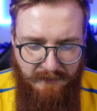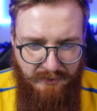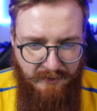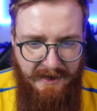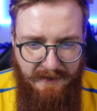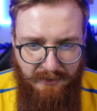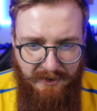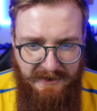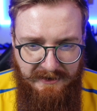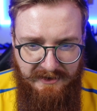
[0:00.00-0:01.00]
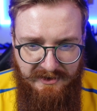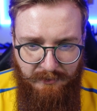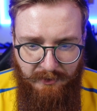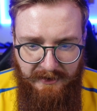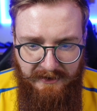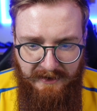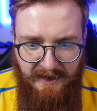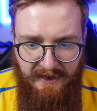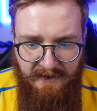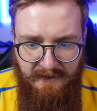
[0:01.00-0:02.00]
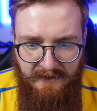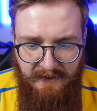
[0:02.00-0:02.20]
pretty bloody disappointed at that.